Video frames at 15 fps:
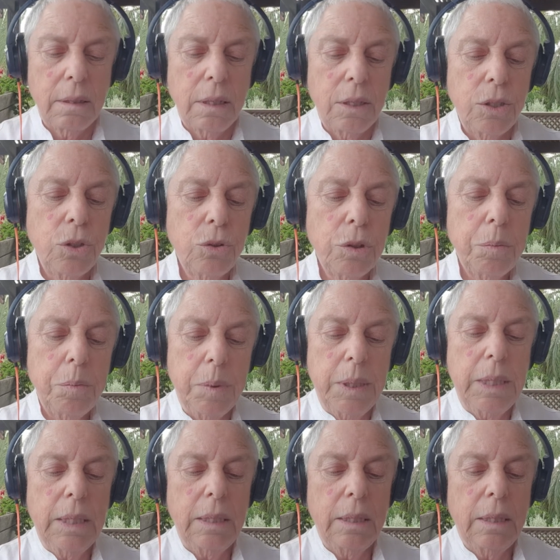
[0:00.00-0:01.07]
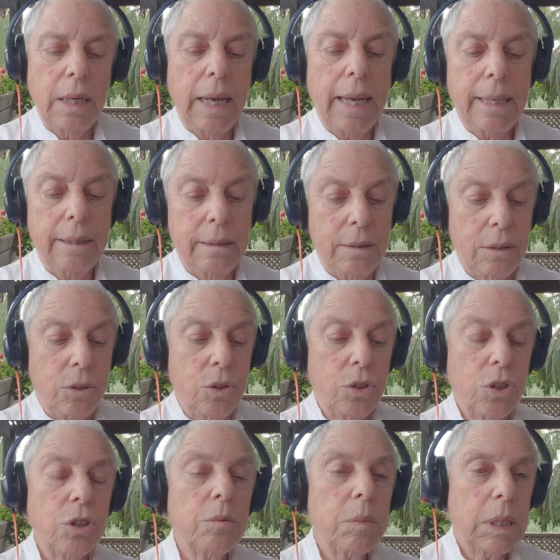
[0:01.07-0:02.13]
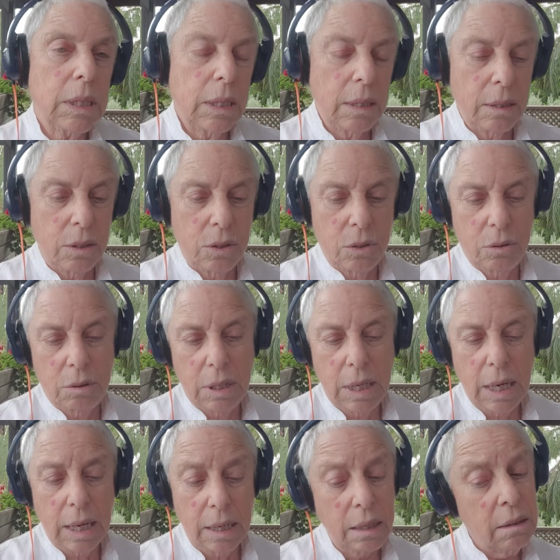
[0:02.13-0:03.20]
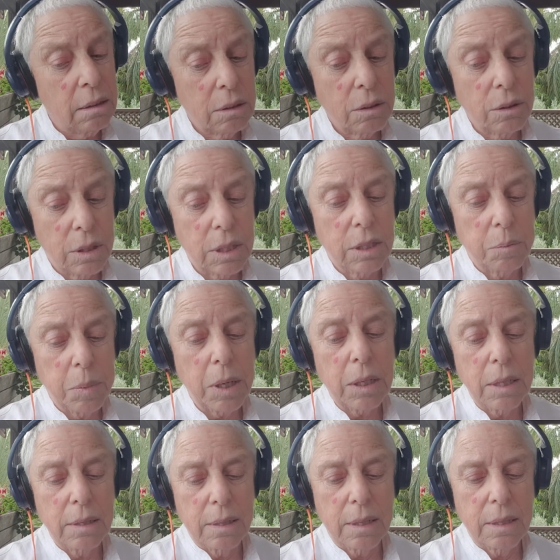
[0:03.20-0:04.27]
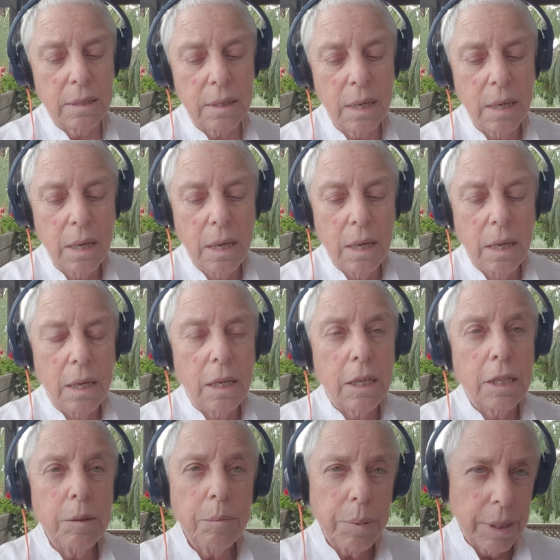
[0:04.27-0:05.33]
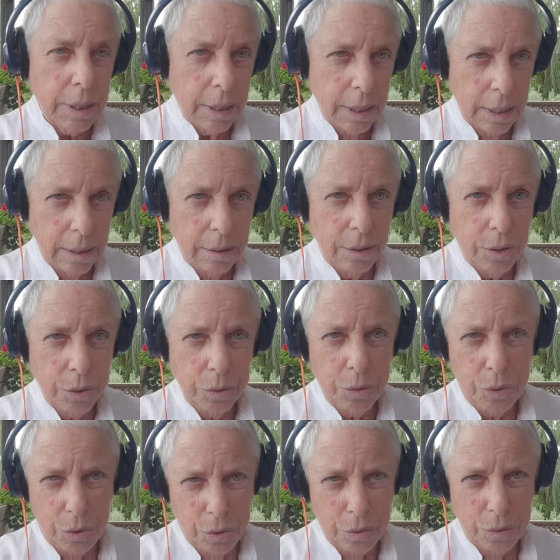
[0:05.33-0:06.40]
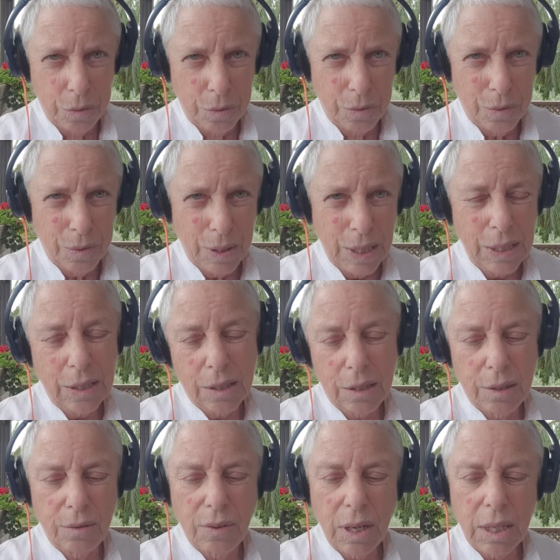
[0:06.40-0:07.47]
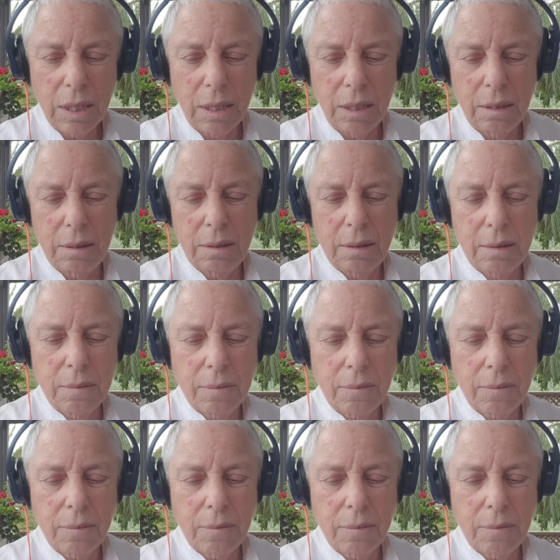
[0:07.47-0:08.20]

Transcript: European and German history and current policies implicate you too in this violence.